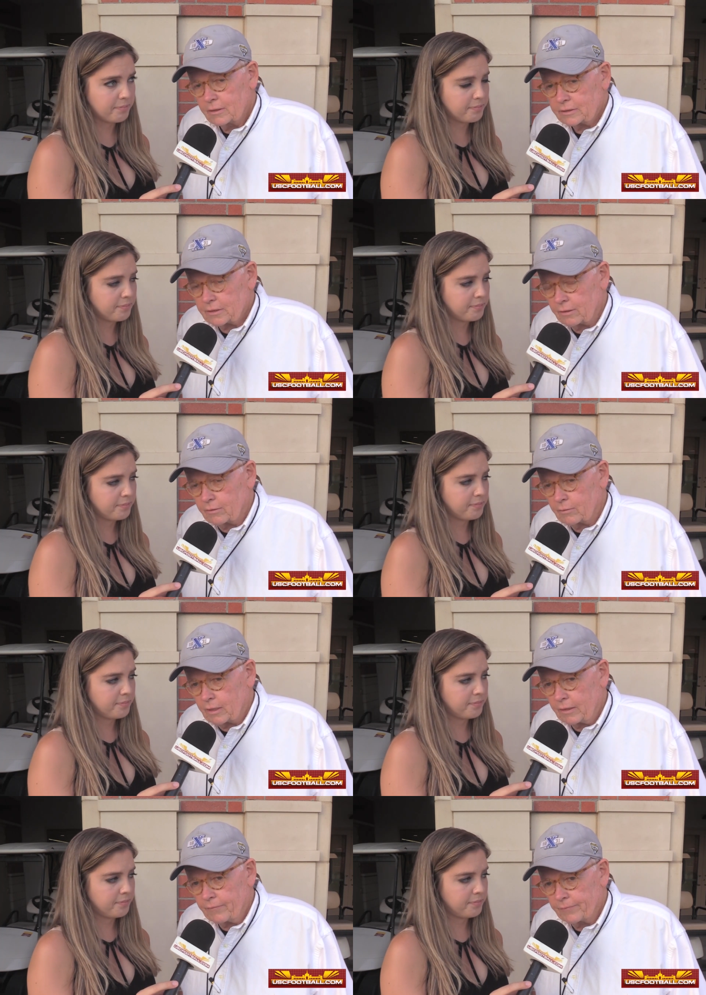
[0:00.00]
Speaker 1: So.
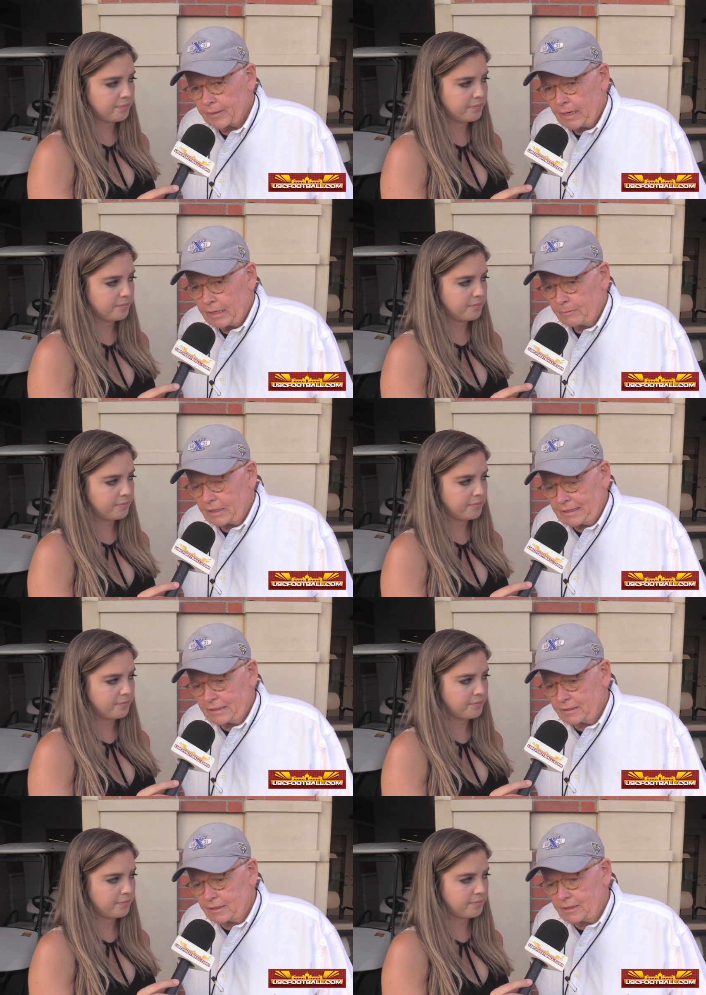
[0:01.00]
Uh, but he,
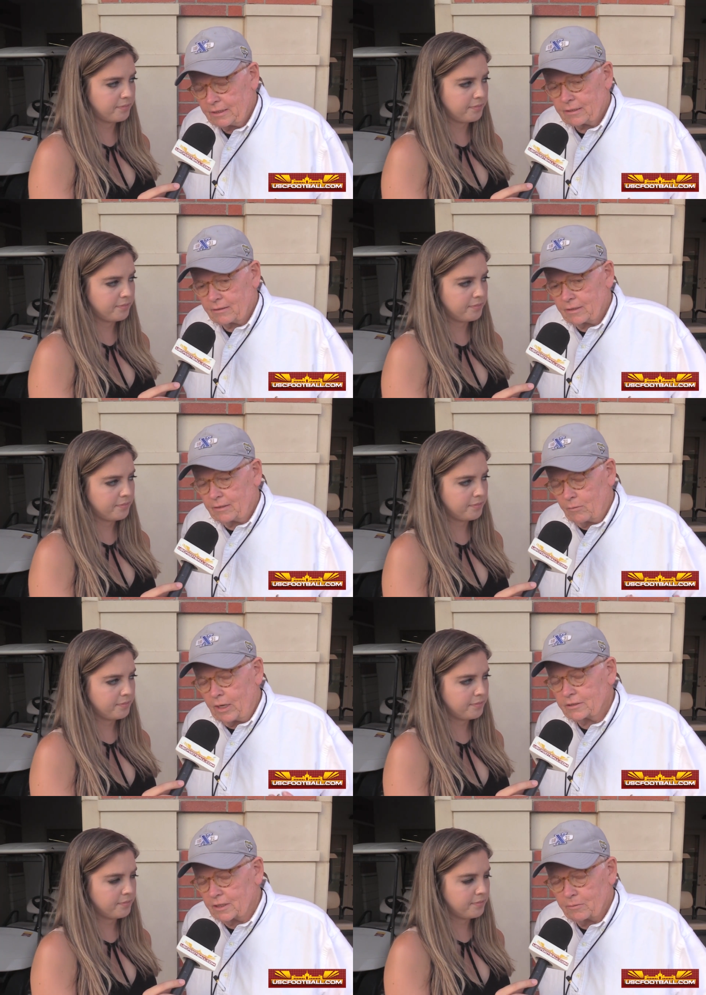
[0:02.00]
he didn't, you know,
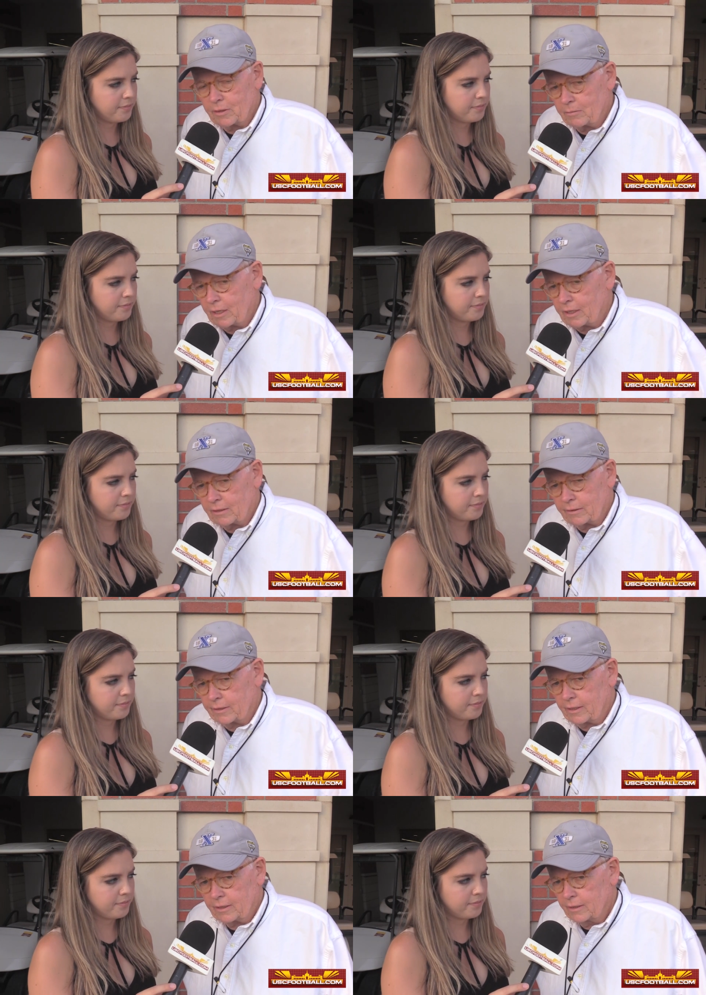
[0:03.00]
watching him run by and all
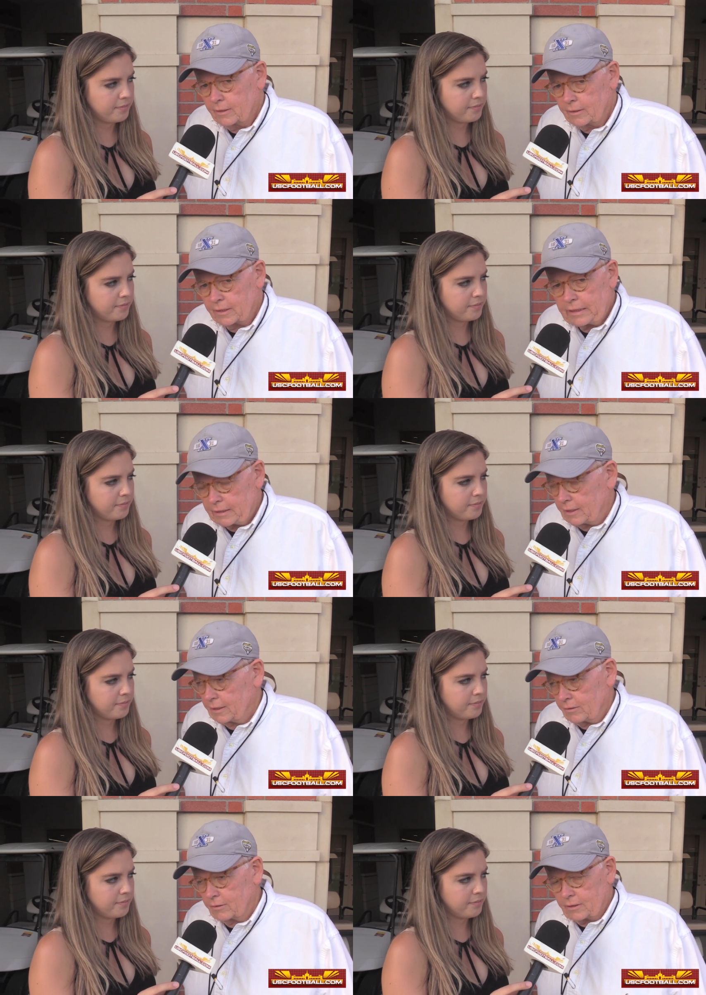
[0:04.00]
that, he did
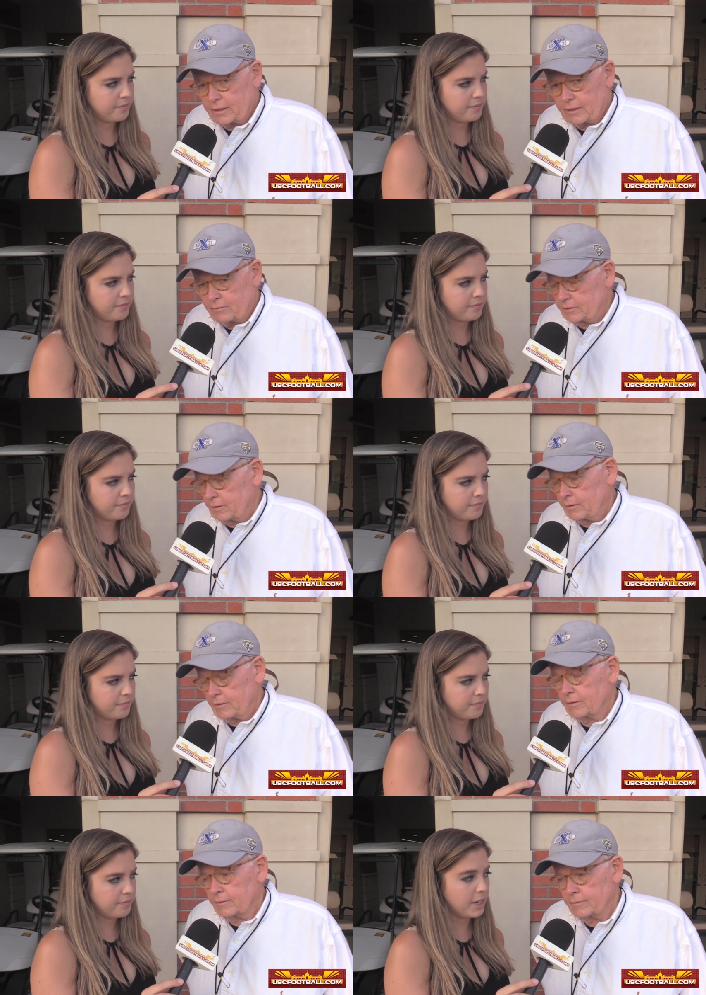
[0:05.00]
not look like he was hurt.
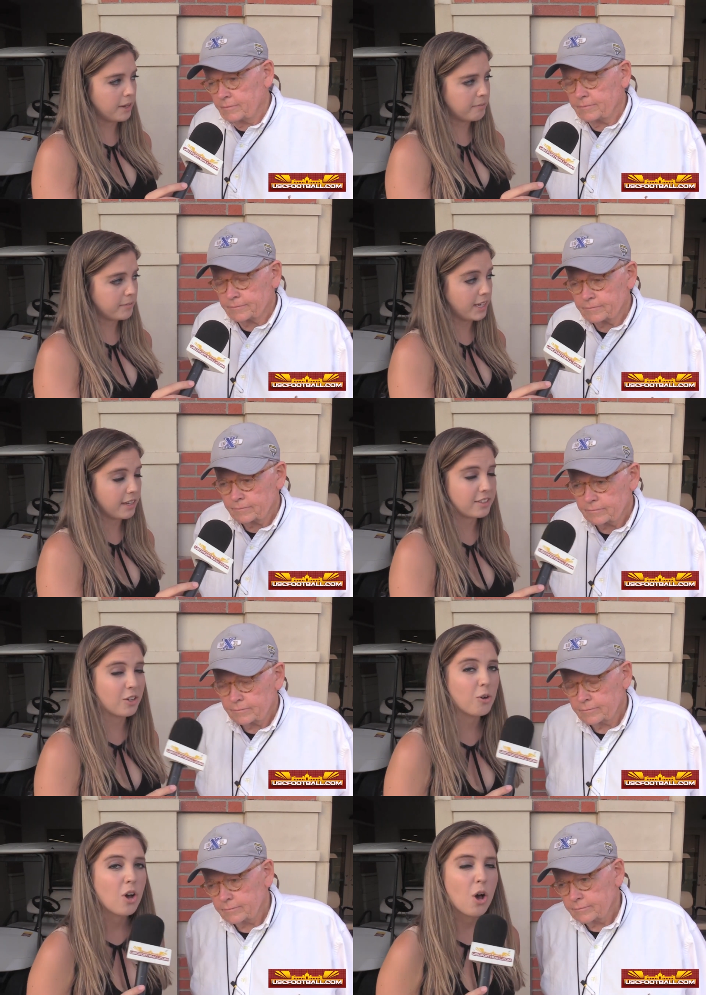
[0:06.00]
Speaker 2: Yeah, yeah.
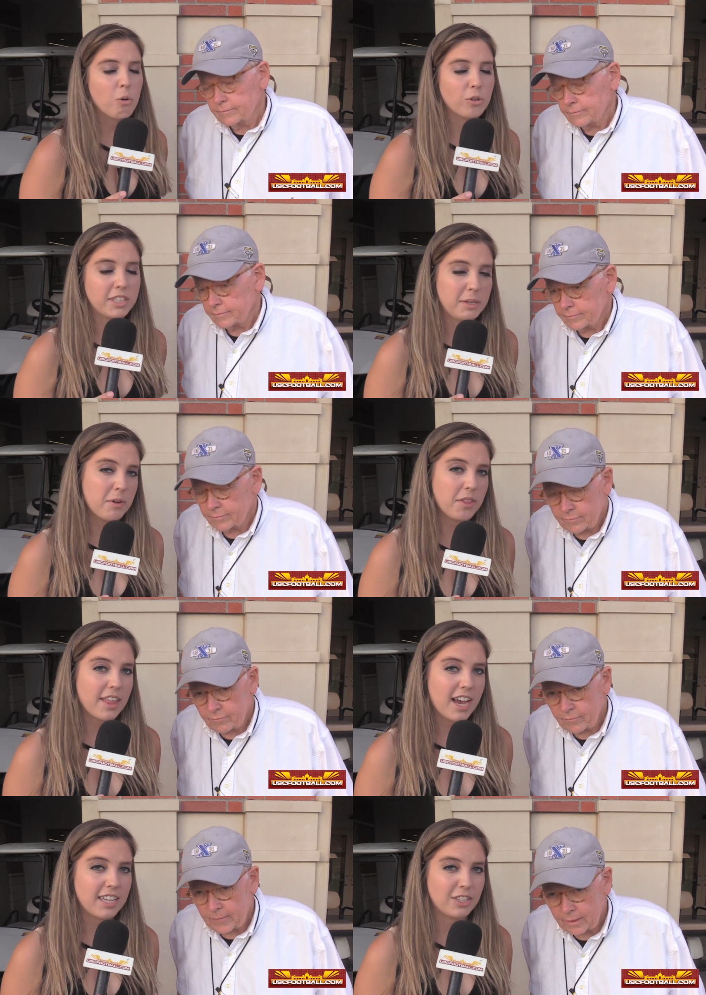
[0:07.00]
So we'll see about
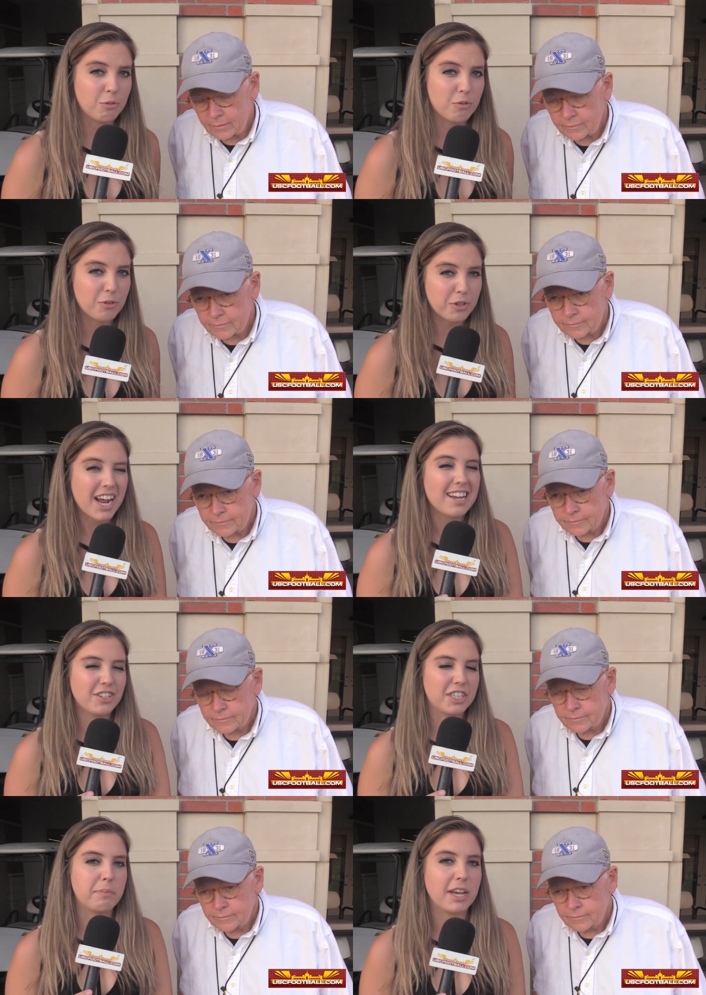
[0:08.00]
that. So we're, we're kind of
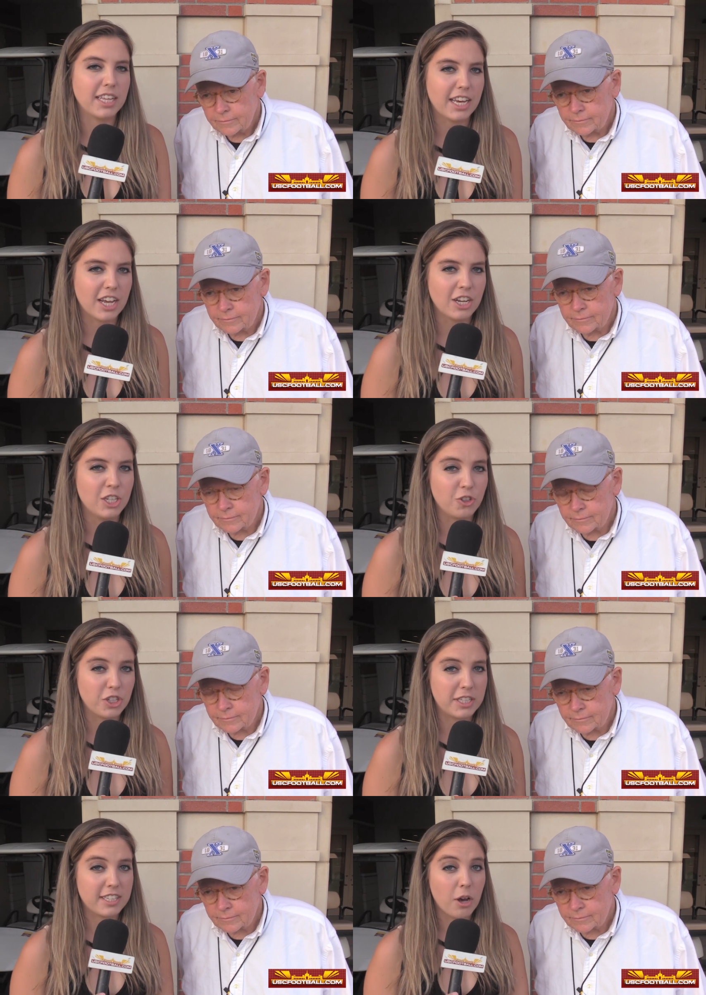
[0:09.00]
just speculating on
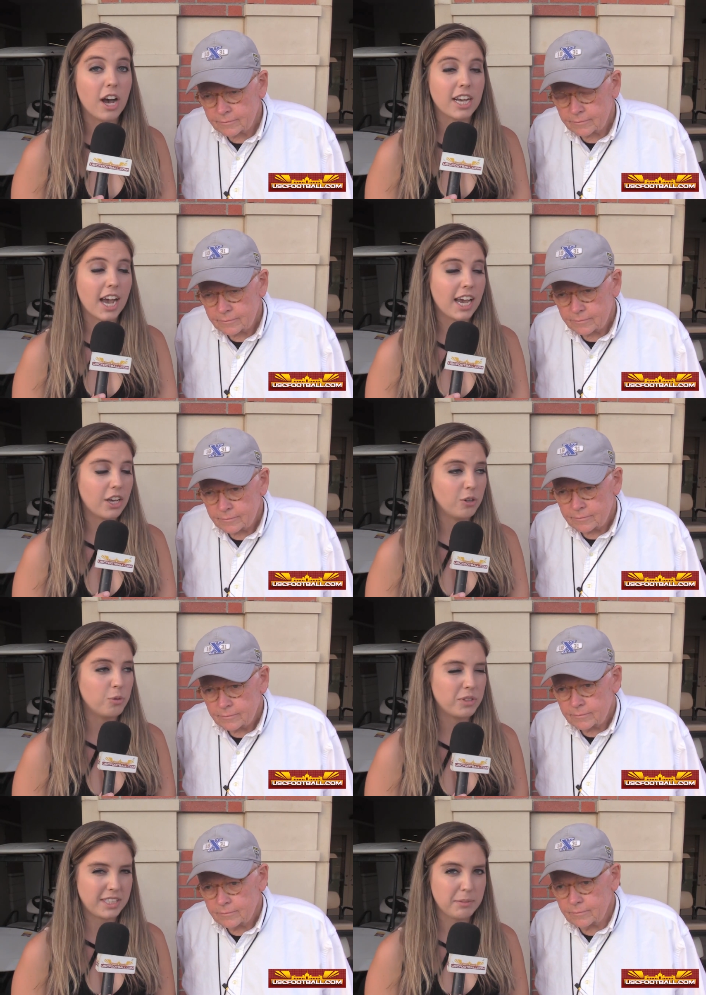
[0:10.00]
injuries. So a guy
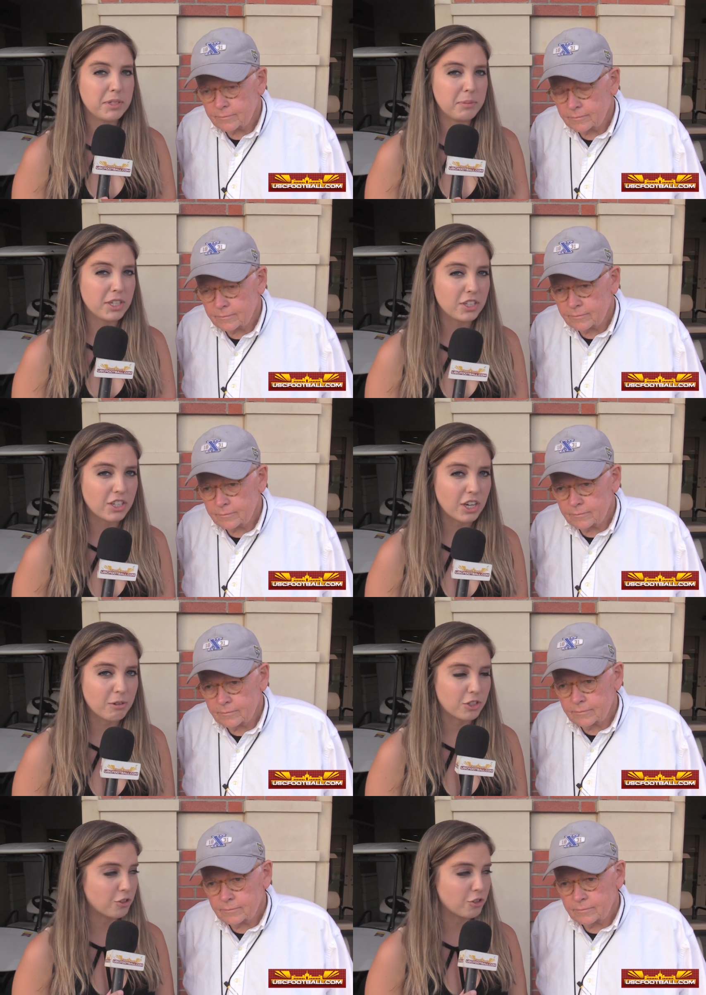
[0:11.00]
who seems to be good to go is